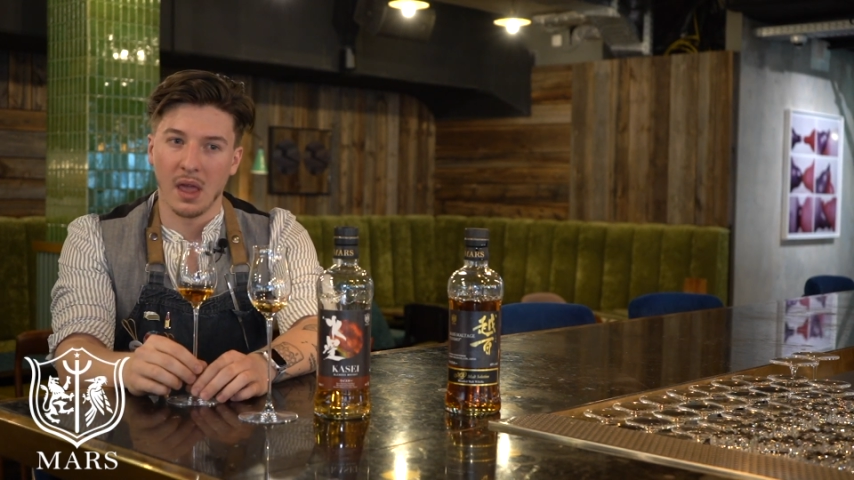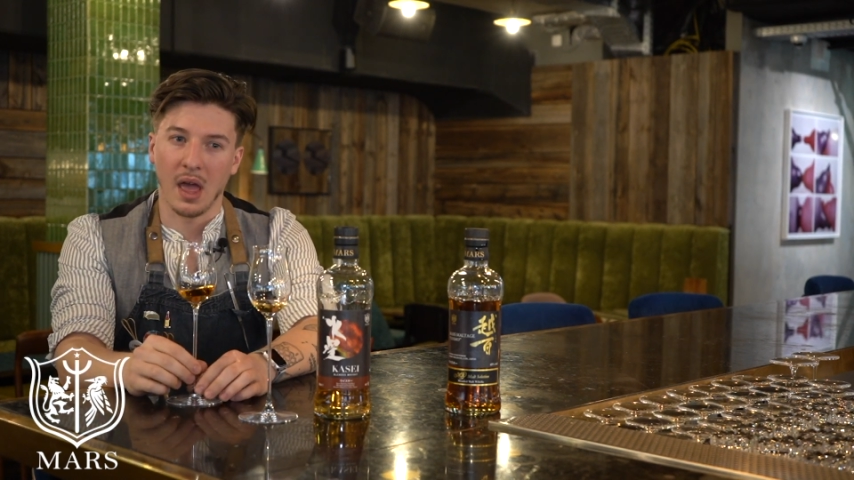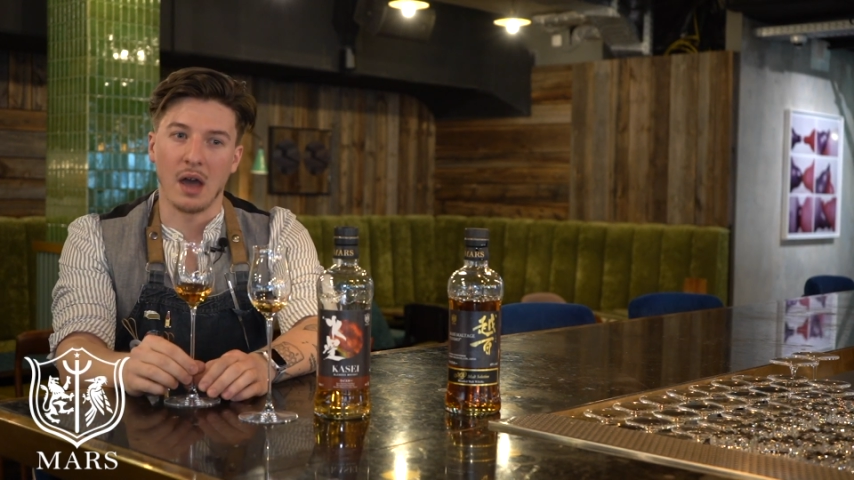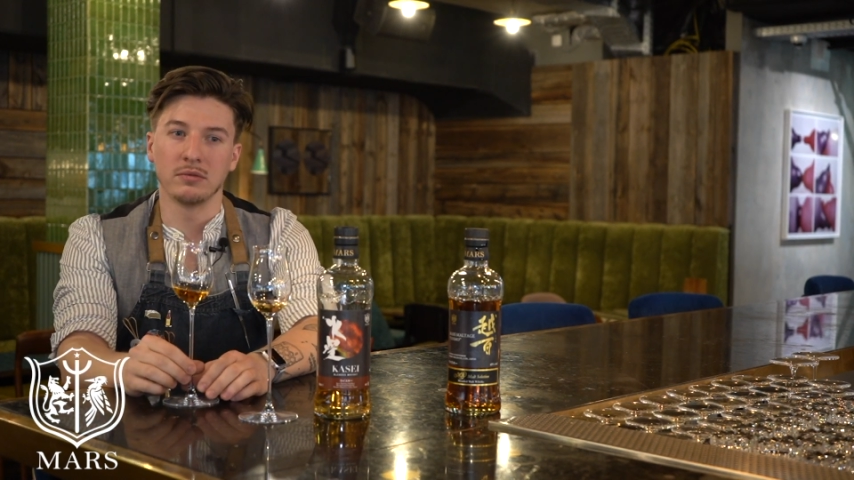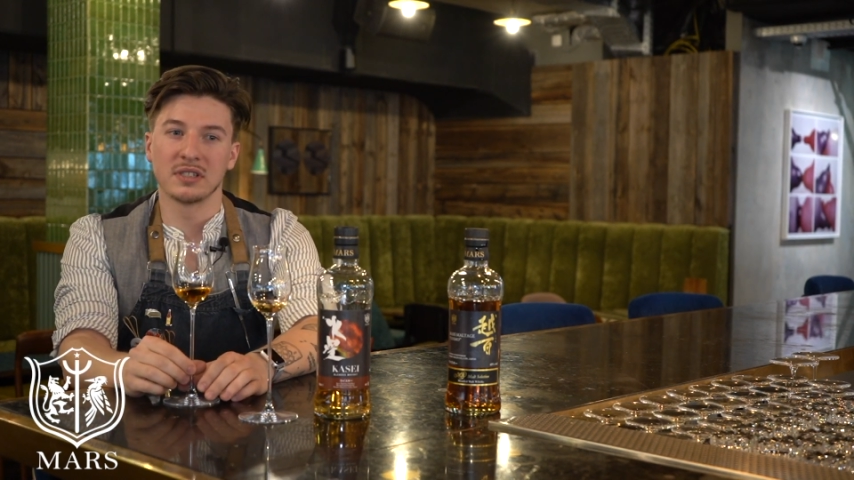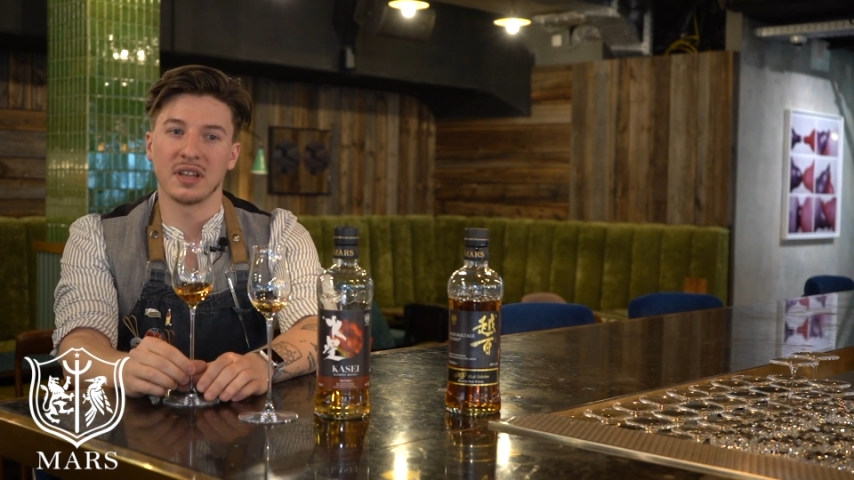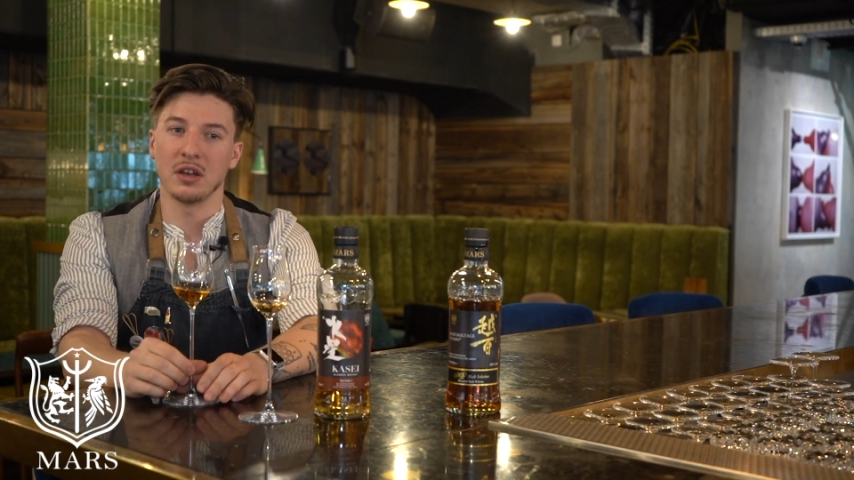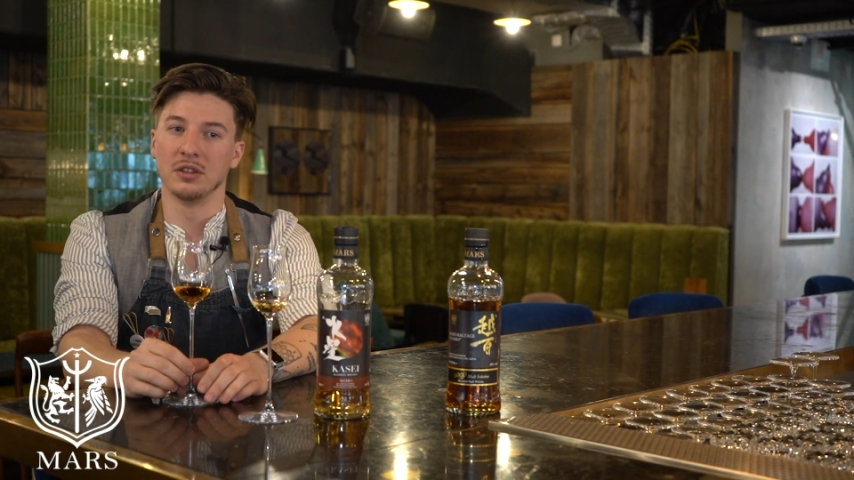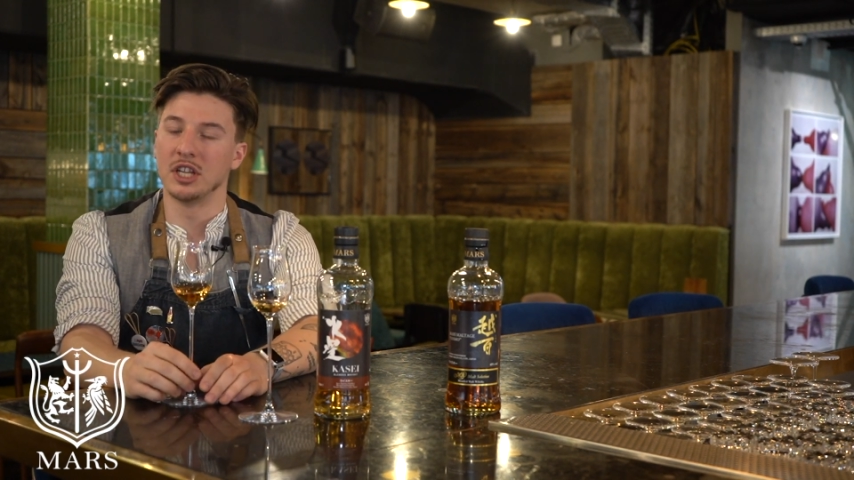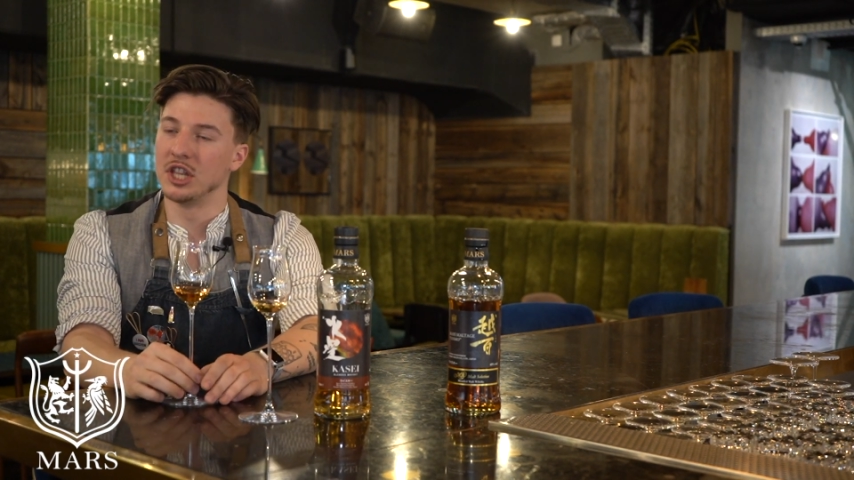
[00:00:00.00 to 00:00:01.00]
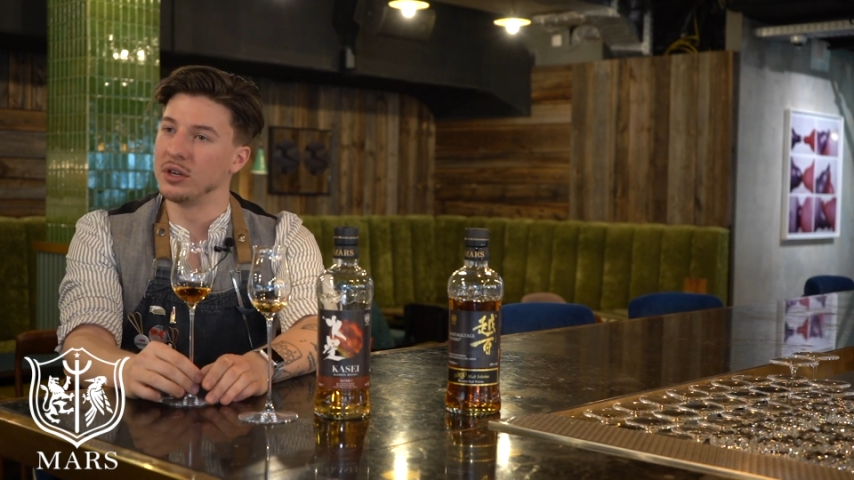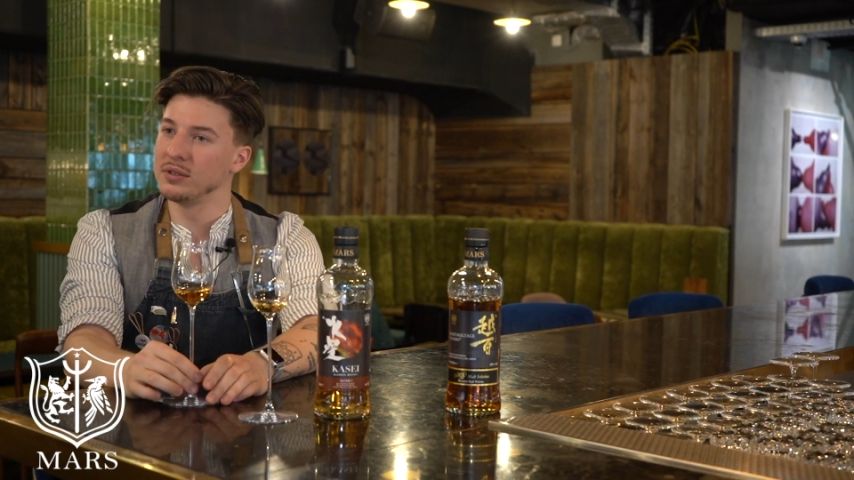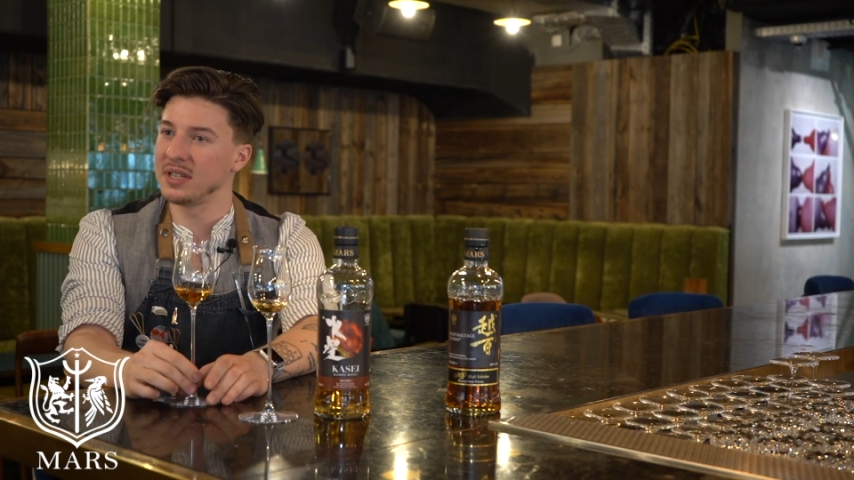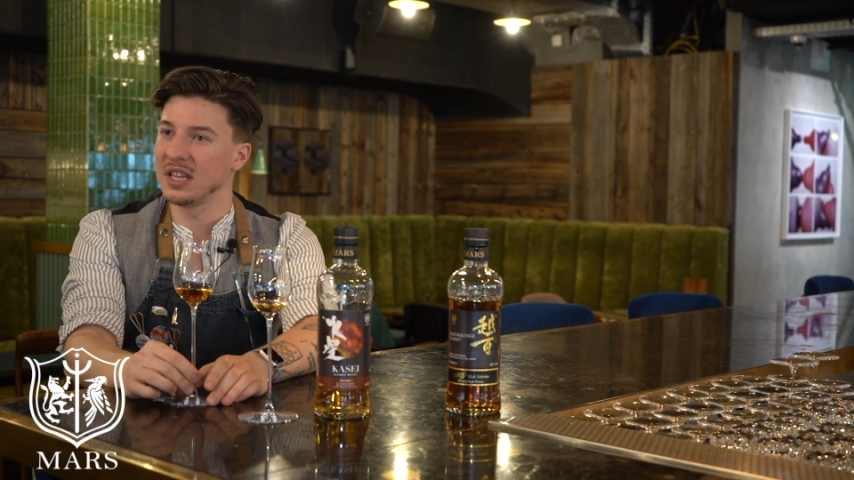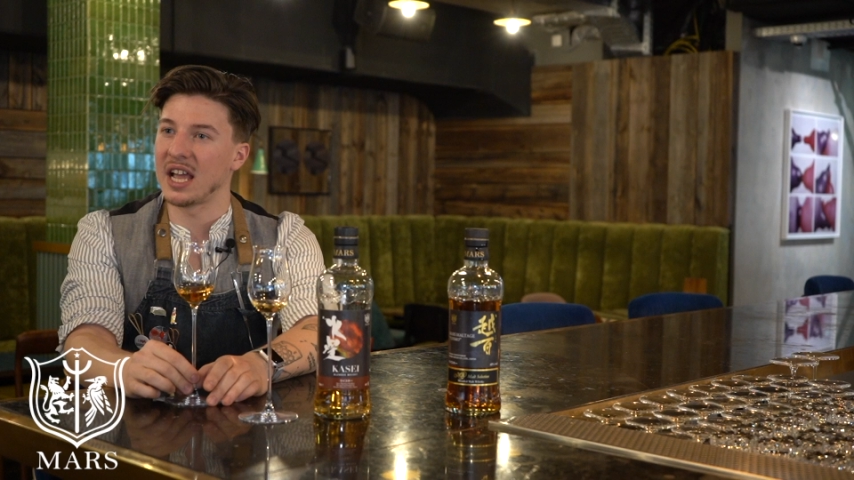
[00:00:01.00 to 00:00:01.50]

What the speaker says: I would say on the nose it